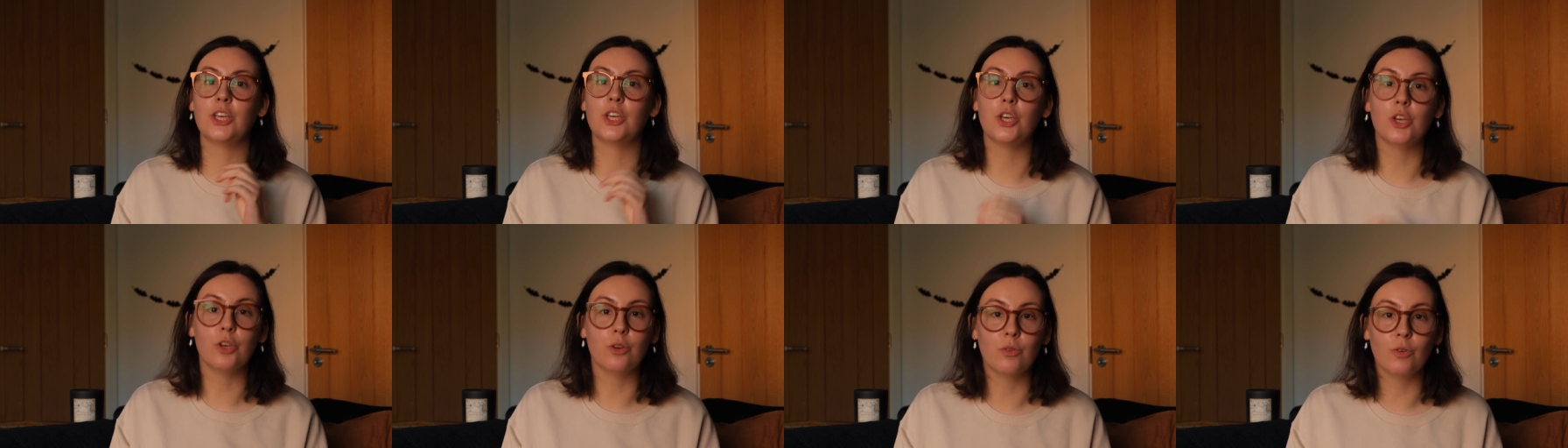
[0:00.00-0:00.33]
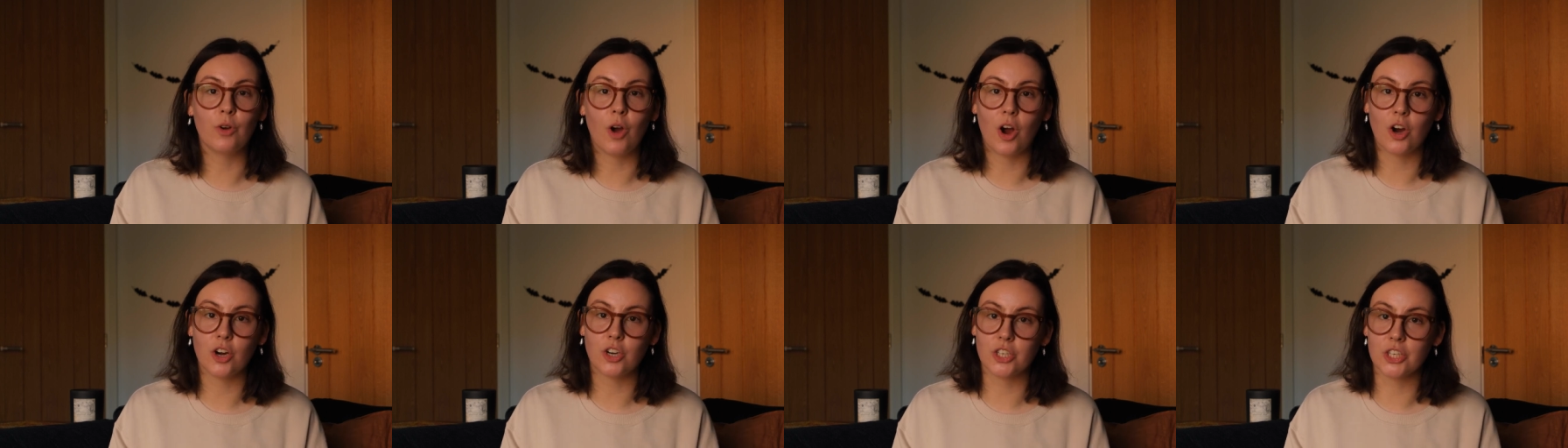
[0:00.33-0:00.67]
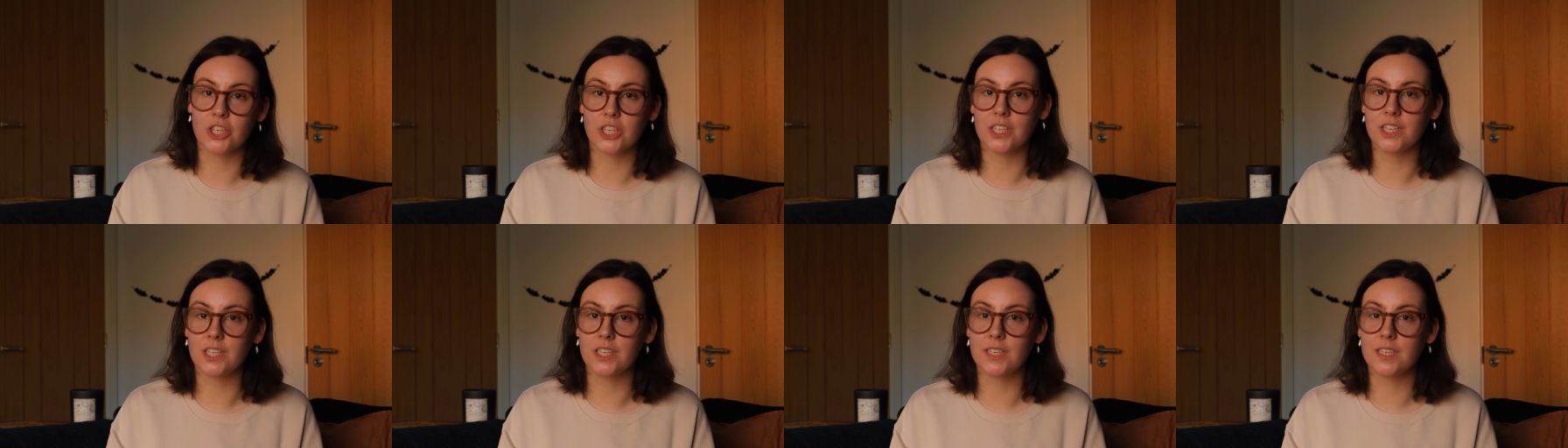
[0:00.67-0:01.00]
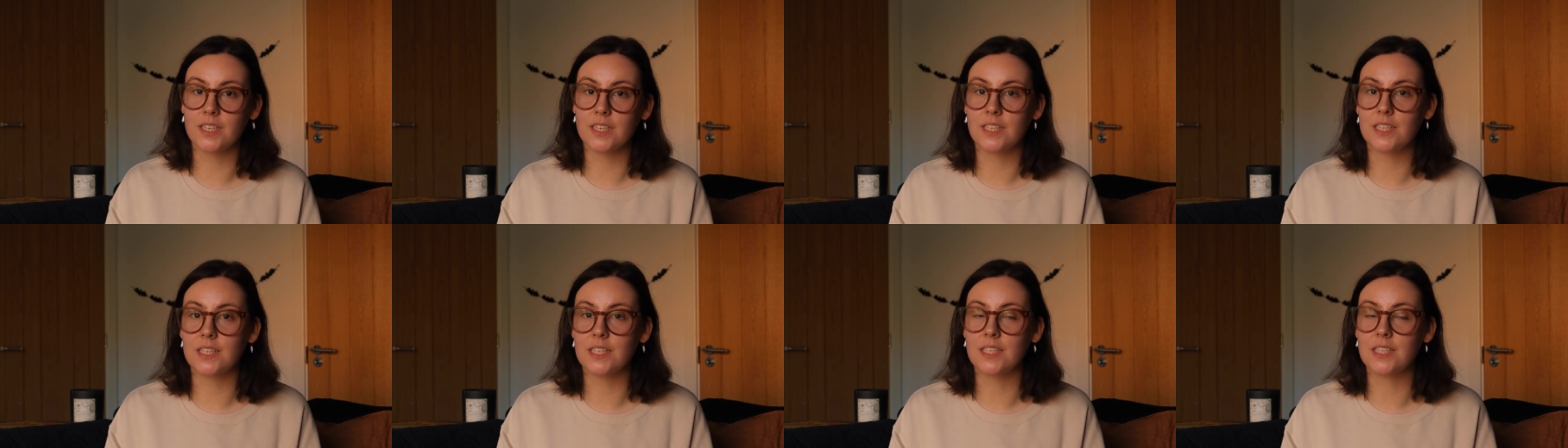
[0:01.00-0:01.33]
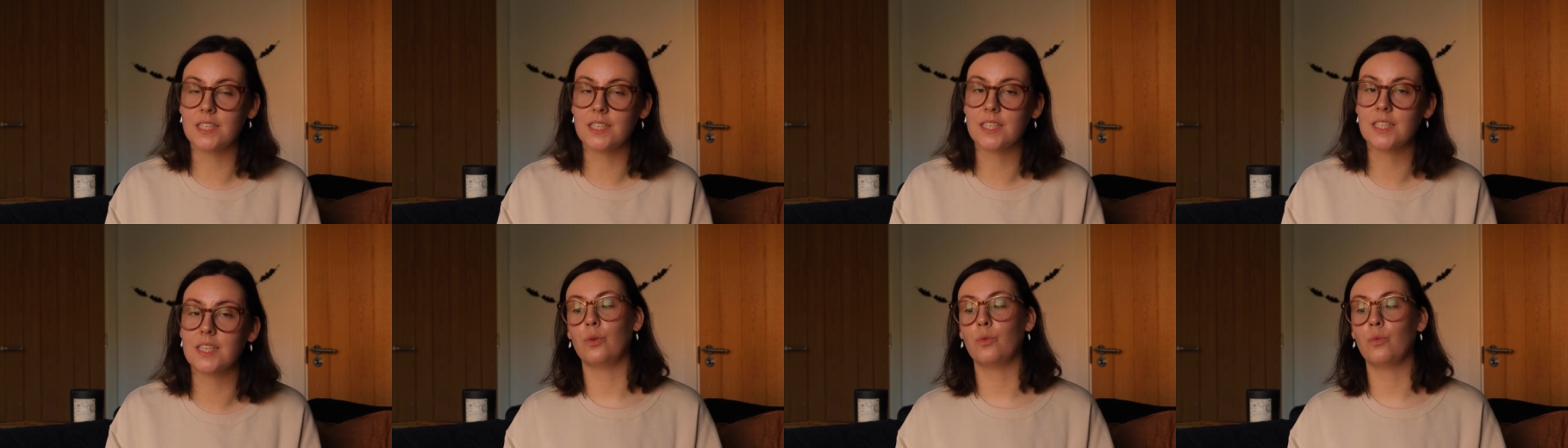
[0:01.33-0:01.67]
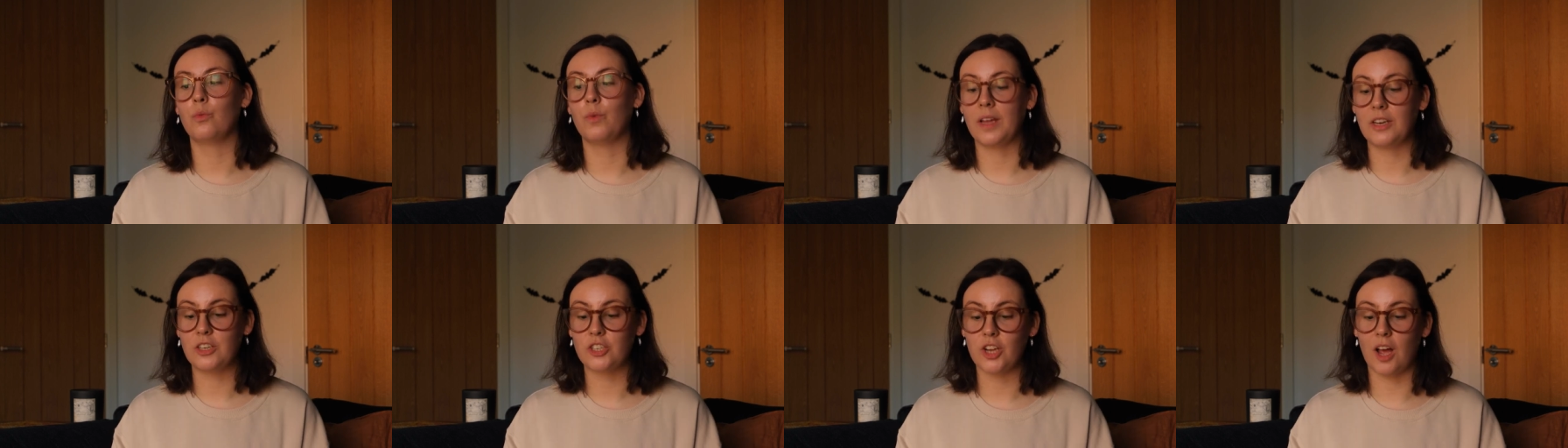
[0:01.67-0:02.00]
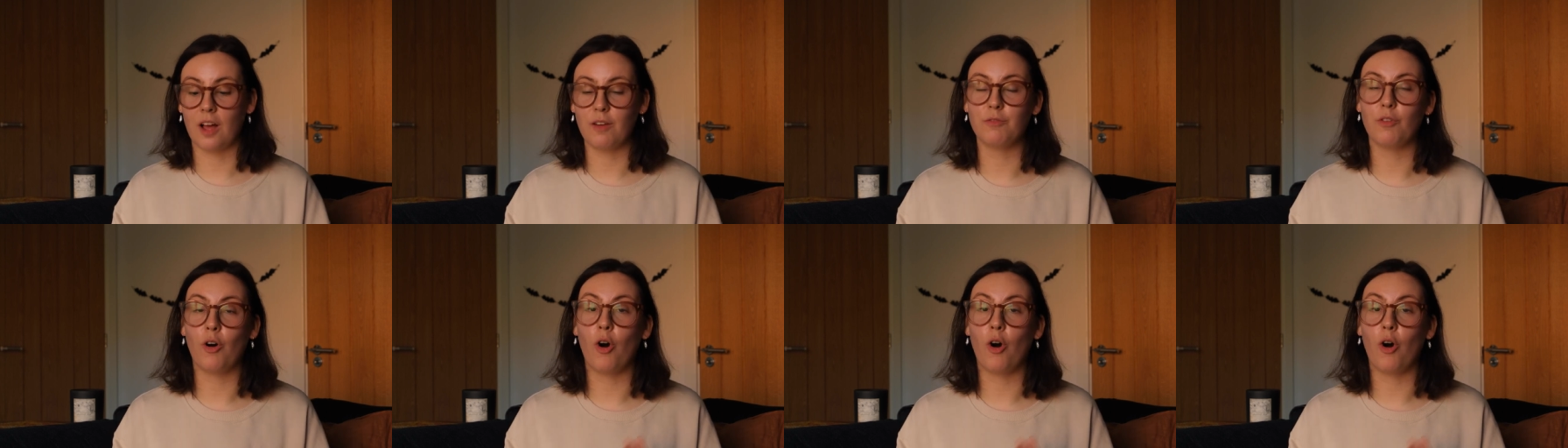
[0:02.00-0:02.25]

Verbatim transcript: Kew Gardens, which I've